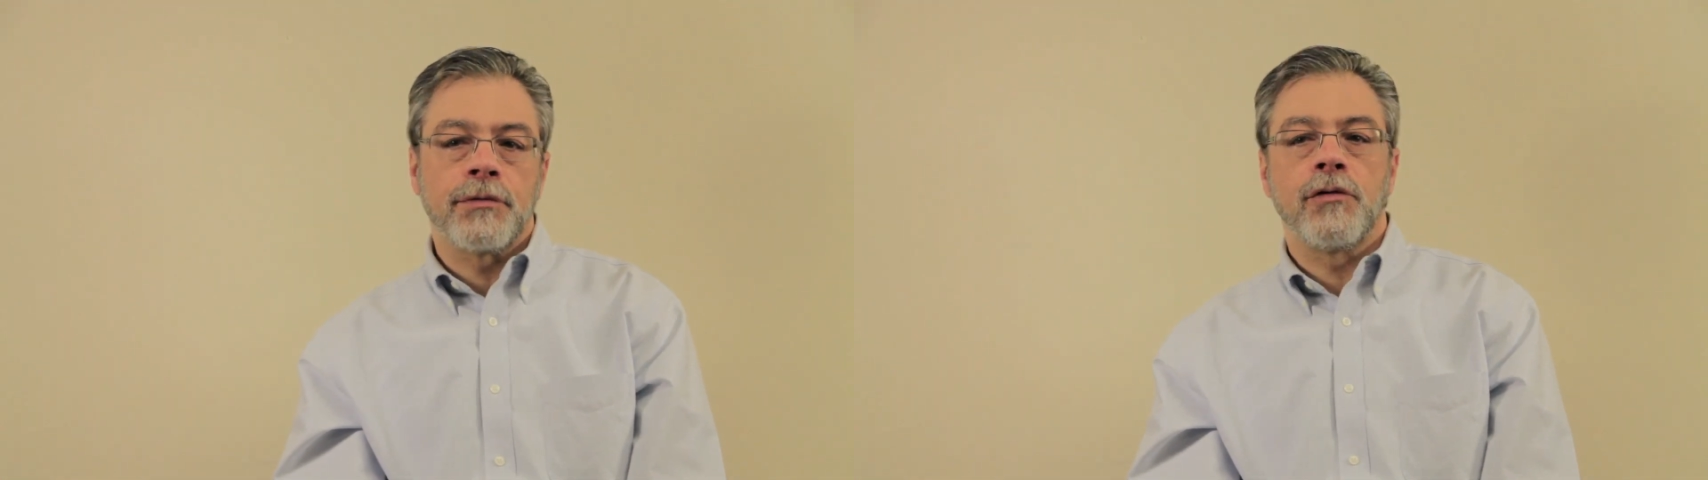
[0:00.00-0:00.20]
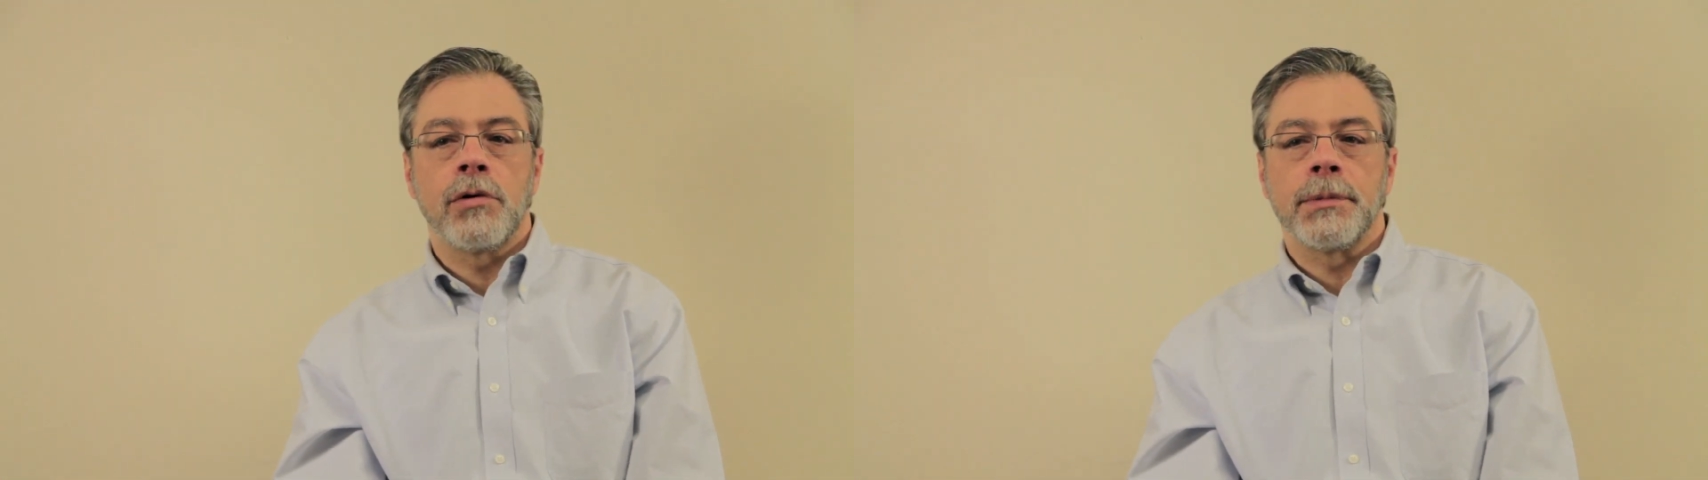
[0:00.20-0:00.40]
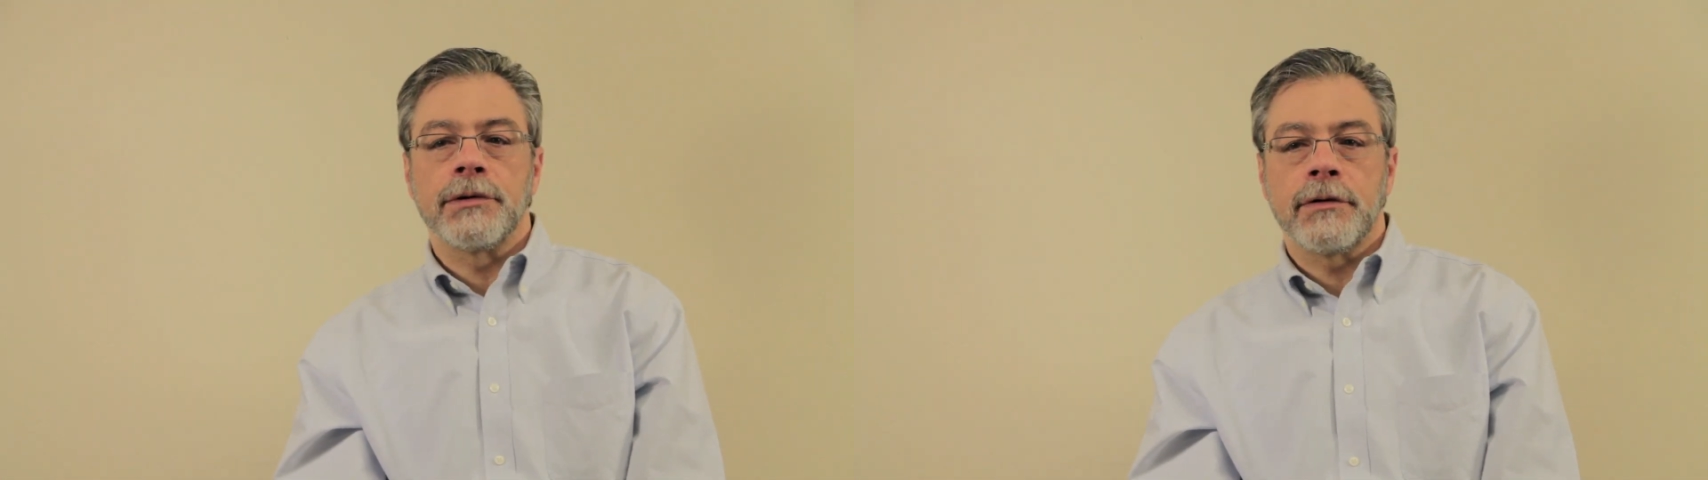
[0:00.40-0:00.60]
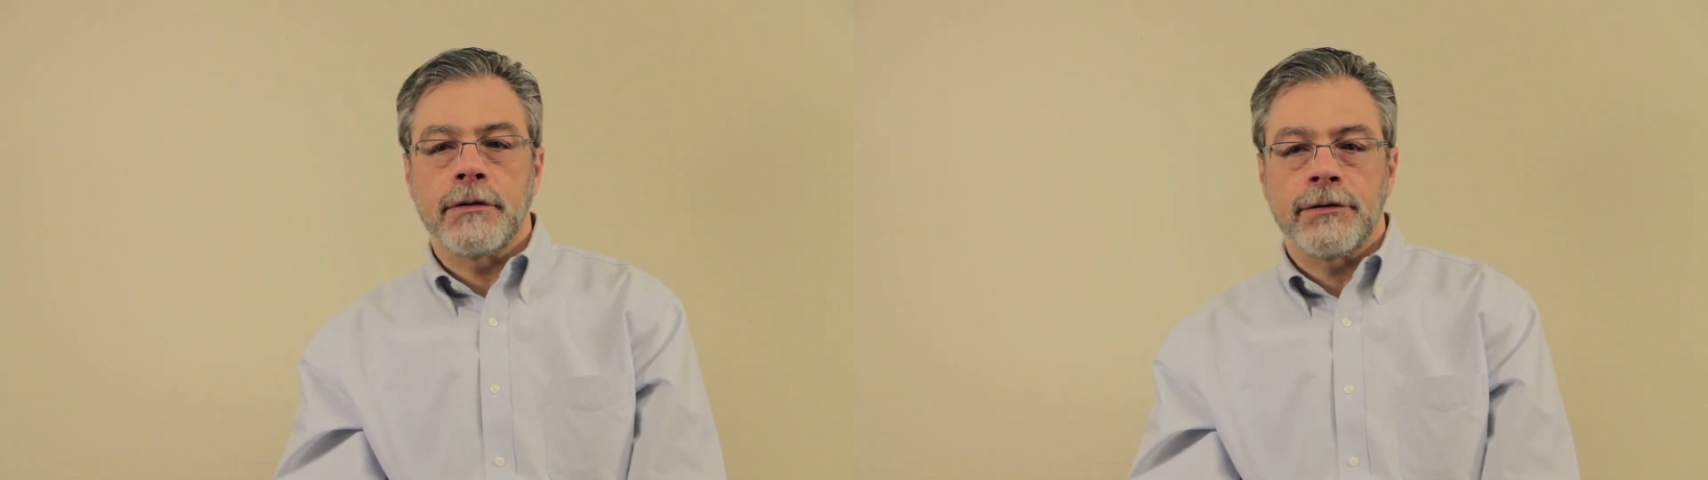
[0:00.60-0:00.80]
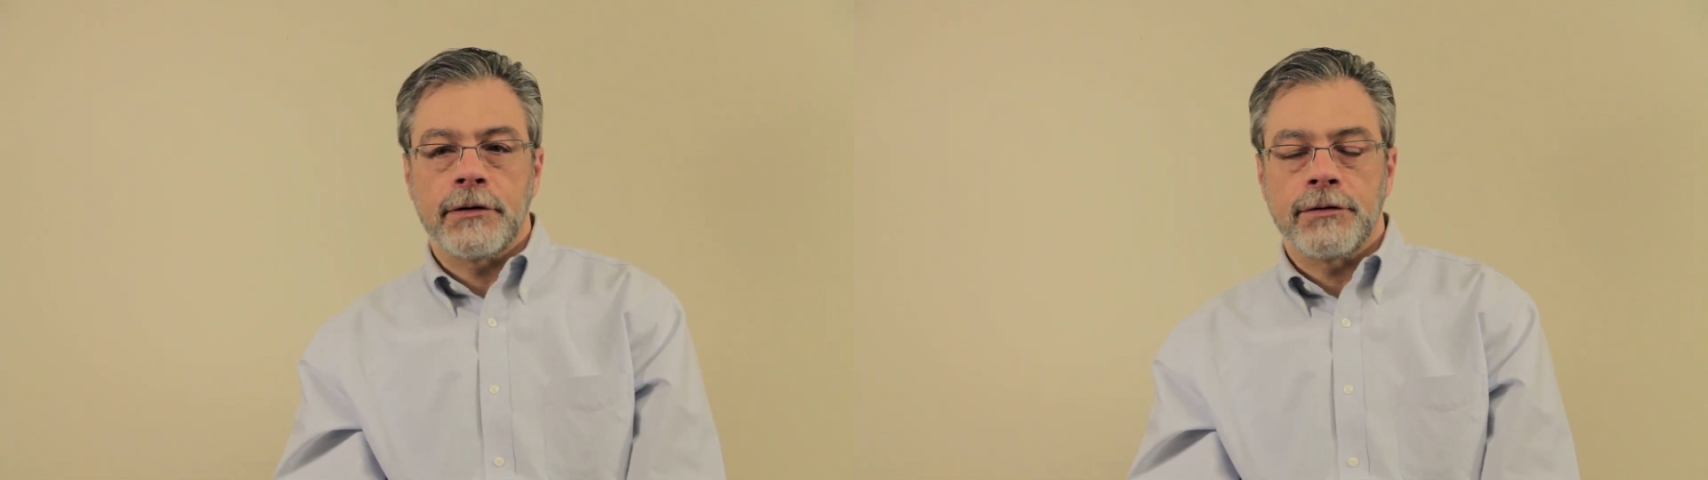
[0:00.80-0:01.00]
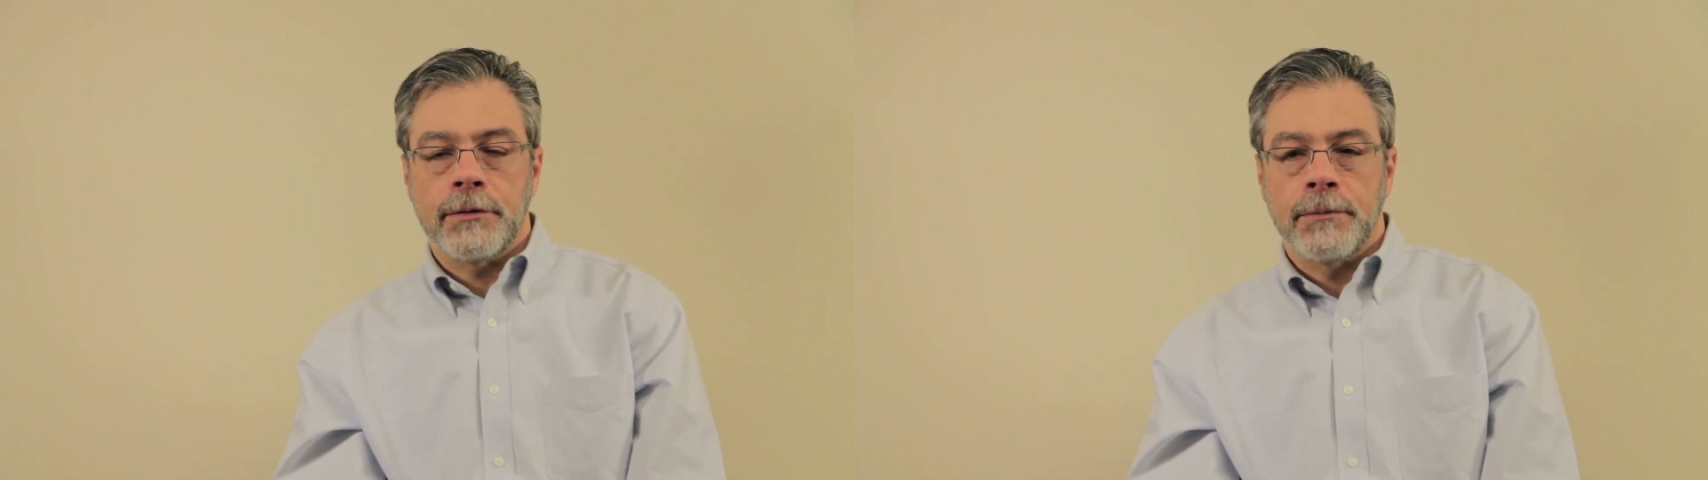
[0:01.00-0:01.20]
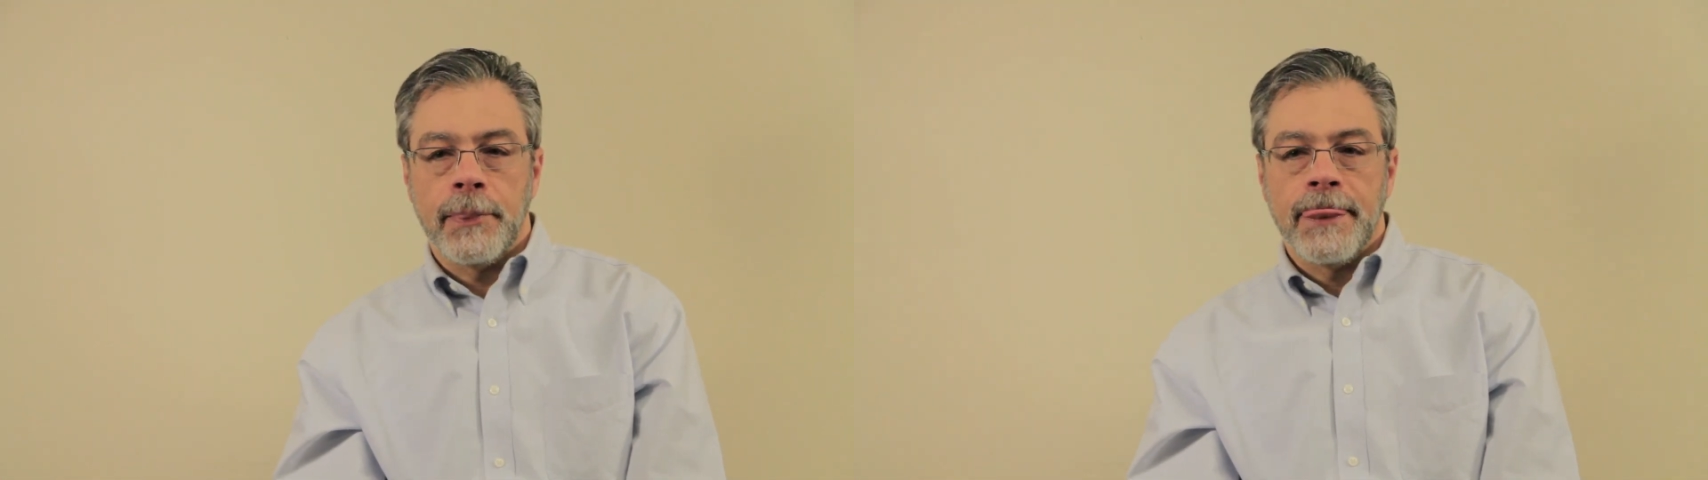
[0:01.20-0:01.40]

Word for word: performance of the system.